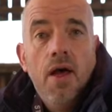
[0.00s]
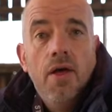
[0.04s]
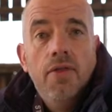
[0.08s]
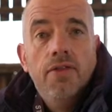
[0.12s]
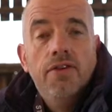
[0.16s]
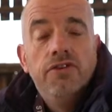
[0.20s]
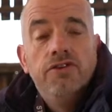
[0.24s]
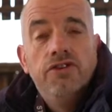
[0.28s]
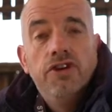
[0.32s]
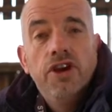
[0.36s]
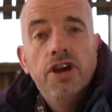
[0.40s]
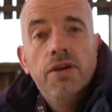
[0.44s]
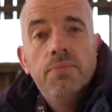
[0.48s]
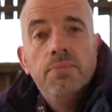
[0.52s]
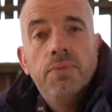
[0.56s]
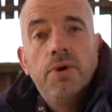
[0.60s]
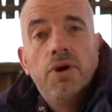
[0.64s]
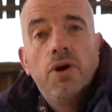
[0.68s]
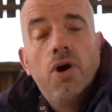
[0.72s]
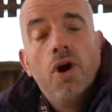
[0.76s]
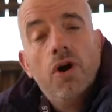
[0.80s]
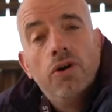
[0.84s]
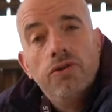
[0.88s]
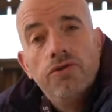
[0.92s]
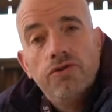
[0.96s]
The sheep
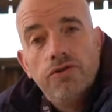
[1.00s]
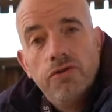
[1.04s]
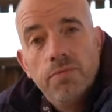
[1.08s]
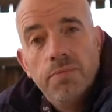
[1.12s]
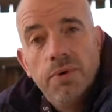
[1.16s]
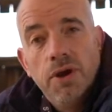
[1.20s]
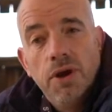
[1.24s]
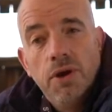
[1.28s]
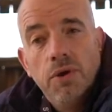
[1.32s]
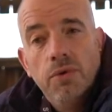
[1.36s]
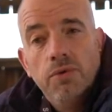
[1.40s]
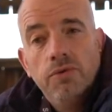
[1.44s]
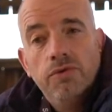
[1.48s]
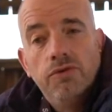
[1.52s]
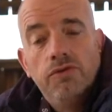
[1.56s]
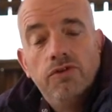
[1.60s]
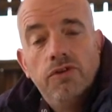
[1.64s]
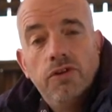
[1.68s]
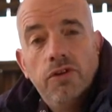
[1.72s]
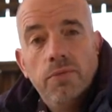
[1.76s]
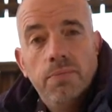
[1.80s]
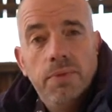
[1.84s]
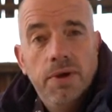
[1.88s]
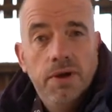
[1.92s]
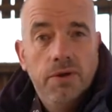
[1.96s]
contribute
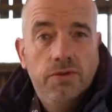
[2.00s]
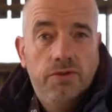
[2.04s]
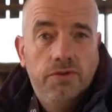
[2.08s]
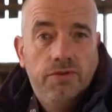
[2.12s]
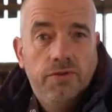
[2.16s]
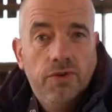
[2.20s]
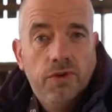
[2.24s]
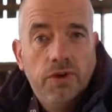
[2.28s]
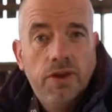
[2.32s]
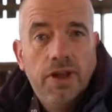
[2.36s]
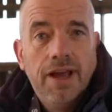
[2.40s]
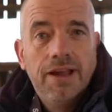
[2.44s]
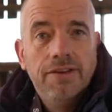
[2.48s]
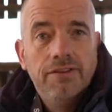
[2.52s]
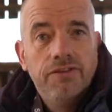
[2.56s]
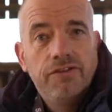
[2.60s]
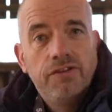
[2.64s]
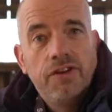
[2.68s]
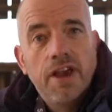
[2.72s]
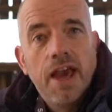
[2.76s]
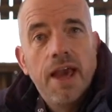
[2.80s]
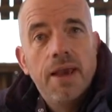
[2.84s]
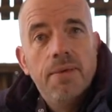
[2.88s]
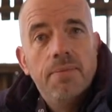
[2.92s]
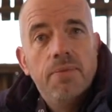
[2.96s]
to the beautiful
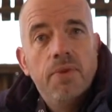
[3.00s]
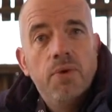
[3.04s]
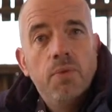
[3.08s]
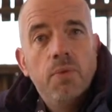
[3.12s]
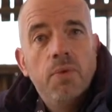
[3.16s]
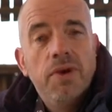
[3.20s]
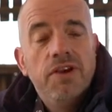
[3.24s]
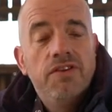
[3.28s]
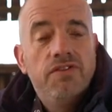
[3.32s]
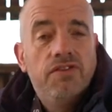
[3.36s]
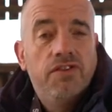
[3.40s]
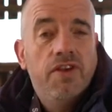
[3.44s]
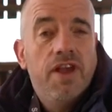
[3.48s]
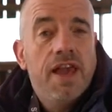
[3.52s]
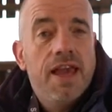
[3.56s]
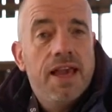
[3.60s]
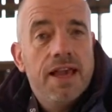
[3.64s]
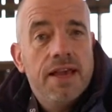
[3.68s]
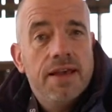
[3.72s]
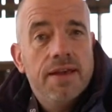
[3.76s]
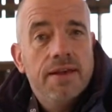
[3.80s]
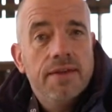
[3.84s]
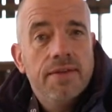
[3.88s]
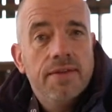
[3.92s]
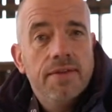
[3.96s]
landscape that we see.
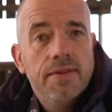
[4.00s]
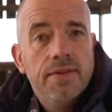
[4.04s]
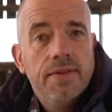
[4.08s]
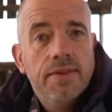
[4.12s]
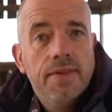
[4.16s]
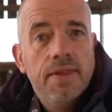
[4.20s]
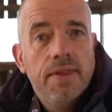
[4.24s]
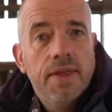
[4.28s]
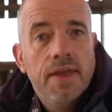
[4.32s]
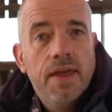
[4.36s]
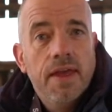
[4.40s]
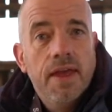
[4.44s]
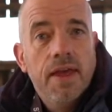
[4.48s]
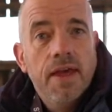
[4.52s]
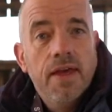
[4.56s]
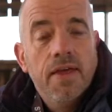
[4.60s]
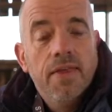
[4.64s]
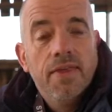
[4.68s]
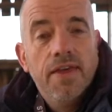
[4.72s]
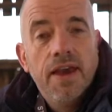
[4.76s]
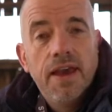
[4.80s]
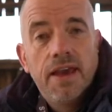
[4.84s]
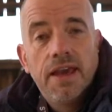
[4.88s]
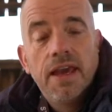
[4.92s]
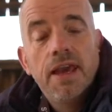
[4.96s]

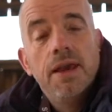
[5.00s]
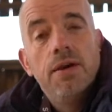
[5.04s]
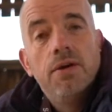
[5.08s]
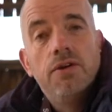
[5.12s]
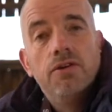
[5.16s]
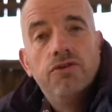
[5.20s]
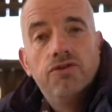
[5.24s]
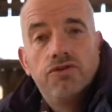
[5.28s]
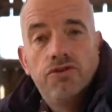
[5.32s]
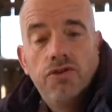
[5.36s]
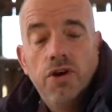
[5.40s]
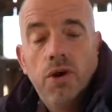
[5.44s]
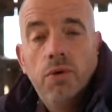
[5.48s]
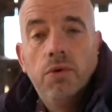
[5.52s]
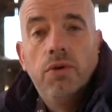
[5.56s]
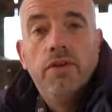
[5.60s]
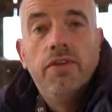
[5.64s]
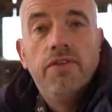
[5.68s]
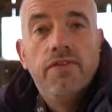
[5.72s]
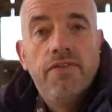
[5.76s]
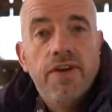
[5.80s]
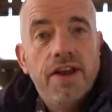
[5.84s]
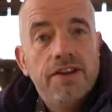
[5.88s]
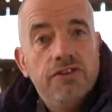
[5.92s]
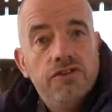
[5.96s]
They keep control of
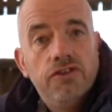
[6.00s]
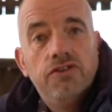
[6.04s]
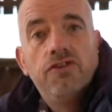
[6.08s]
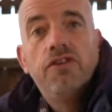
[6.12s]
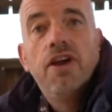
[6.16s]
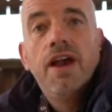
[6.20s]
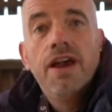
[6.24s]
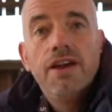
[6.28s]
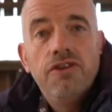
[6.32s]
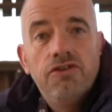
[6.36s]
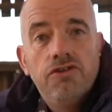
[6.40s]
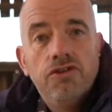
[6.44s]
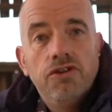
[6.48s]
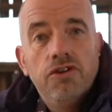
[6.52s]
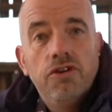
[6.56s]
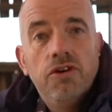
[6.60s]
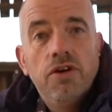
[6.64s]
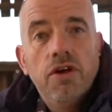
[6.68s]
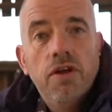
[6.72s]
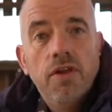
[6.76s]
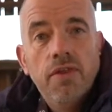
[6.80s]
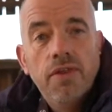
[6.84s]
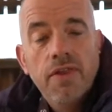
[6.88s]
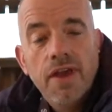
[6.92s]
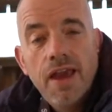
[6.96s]
the vegetation.
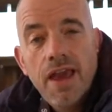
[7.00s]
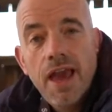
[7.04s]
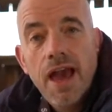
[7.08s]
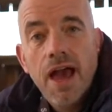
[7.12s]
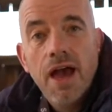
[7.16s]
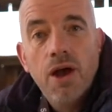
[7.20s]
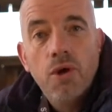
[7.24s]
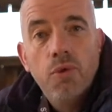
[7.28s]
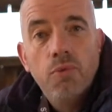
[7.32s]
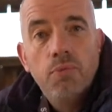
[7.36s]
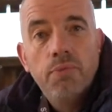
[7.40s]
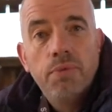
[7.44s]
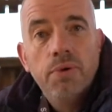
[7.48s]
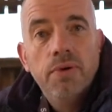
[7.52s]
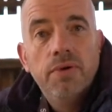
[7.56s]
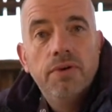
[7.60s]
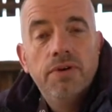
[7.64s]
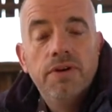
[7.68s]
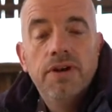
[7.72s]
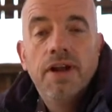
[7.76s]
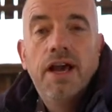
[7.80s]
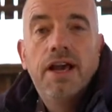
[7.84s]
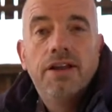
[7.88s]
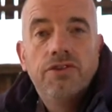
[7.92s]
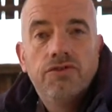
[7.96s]
They help
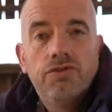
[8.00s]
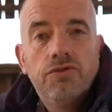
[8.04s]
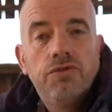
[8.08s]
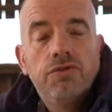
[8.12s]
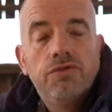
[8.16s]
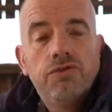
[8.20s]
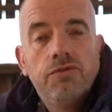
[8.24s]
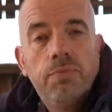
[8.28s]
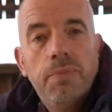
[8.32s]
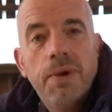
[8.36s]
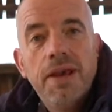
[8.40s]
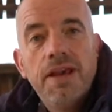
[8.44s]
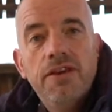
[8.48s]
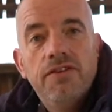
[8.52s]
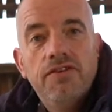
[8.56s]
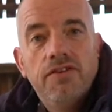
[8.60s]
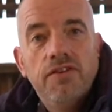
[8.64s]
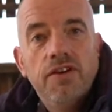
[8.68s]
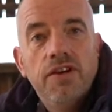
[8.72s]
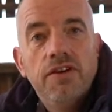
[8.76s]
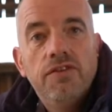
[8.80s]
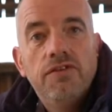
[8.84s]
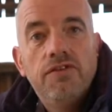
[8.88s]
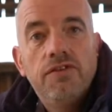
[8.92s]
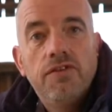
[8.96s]
natural
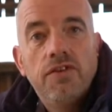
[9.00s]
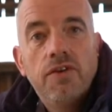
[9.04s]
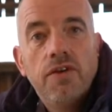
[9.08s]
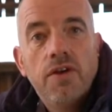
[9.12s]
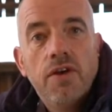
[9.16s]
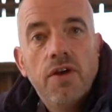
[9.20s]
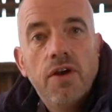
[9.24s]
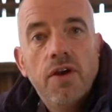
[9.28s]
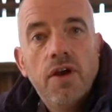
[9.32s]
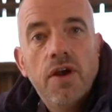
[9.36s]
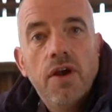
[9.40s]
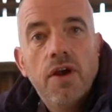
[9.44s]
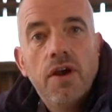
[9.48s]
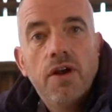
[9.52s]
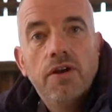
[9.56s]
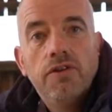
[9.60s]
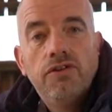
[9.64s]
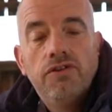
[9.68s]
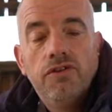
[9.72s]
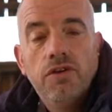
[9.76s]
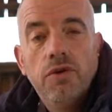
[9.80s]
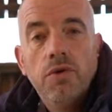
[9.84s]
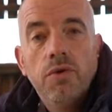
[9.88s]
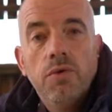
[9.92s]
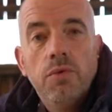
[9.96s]
species
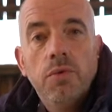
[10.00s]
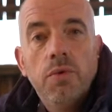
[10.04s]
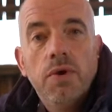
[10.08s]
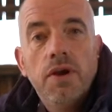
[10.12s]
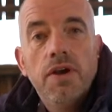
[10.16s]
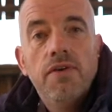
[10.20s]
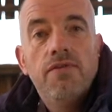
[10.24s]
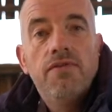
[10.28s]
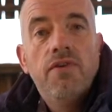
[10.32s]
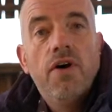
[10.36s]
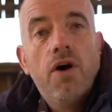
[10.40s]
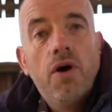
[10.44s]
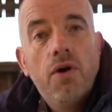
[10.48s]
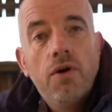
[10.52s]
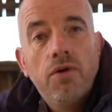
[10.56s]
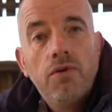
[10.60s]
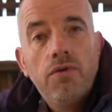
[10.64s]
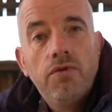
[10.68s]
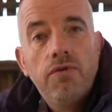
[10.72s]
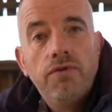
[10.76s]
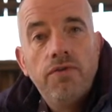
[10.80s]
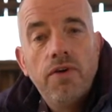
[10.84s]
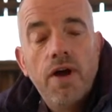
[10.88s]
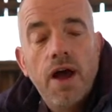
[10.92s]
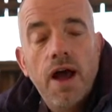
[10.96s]
to
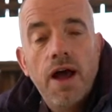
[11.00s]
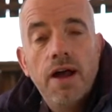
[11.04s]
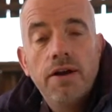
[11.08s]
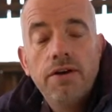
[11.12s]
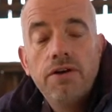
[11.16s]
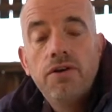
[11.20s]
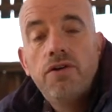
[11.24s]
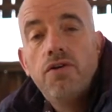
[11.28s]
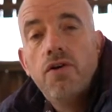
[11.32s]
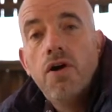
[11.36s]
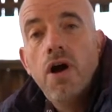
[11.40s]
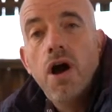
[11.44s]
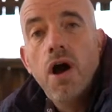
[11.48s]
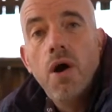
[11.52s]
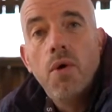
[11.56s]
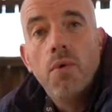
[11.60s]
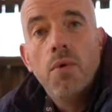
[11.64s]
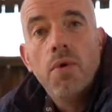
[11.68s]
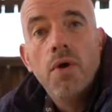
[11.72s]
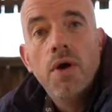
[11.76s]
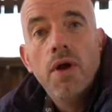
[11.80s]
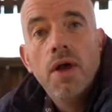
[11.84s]
evolve and grow.